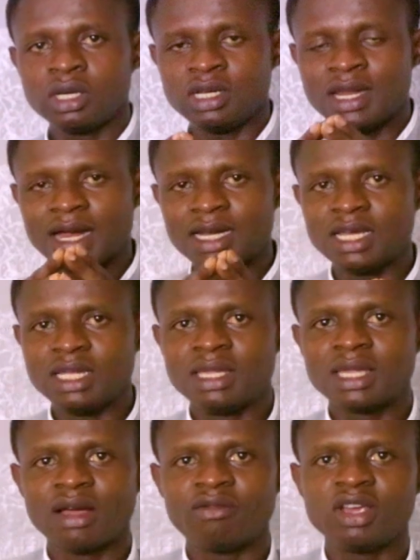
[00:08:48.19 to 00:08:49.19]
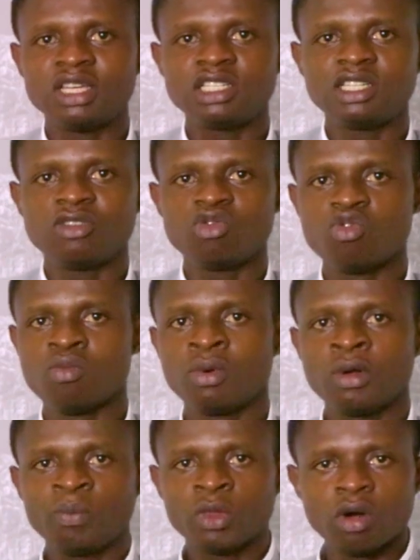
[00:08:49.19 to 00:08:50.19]
either the intervention group
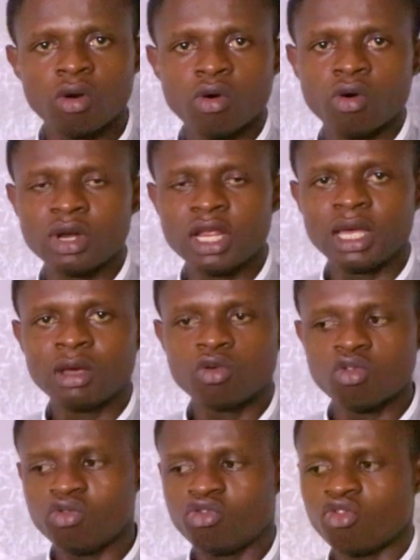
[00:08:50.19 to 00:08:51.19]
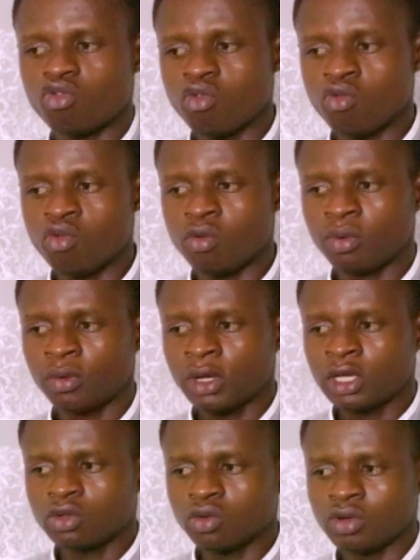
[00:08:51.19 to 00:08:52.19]
or the control group.
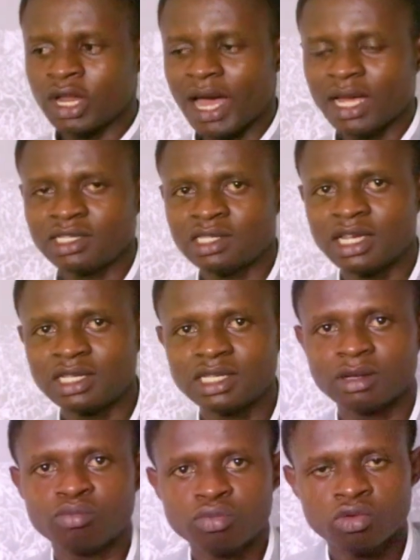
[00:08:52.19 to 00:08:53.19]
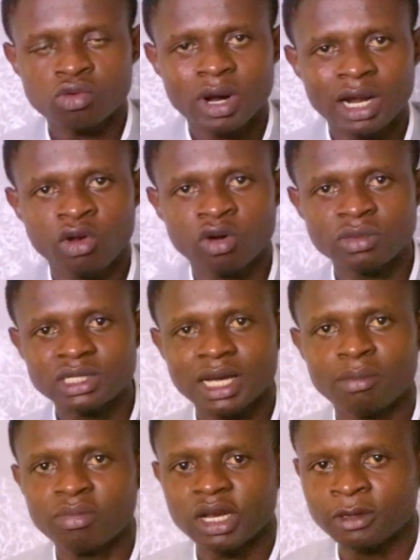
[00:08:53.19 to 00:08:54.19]
So that is the simple random
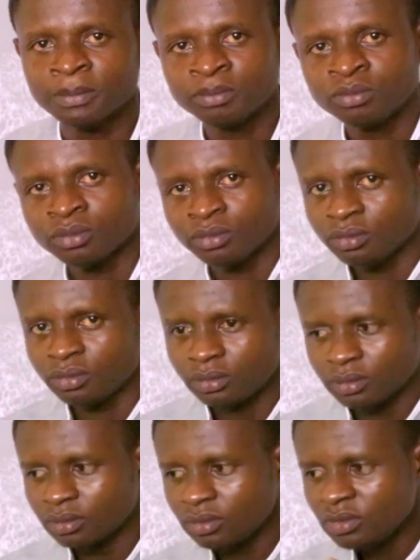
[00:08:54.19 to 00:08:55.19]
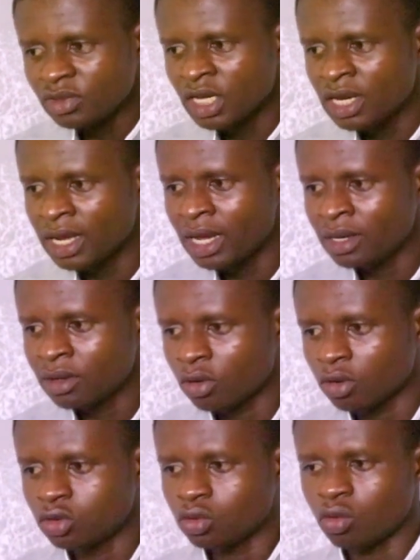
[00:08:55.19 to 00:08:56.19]
sampling. And
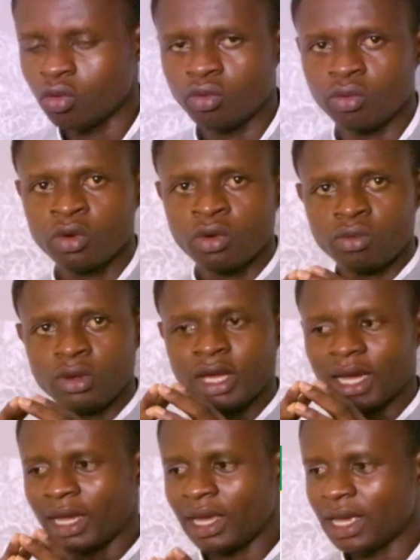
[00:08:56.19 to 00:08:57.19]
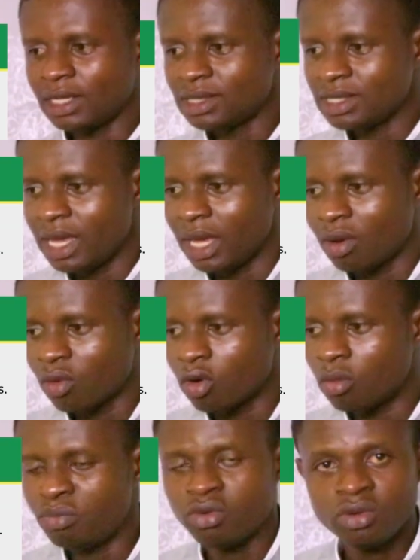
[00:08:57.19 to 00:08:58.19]
then also you can get the
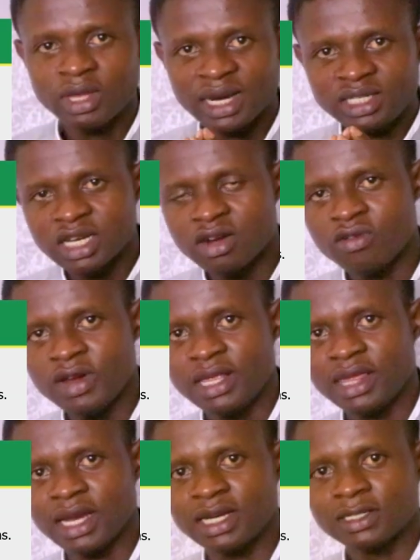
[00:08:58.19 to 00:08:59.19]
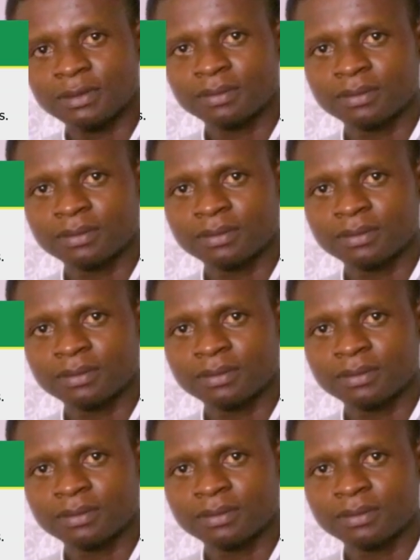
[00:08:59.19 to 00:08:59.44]
computer generated,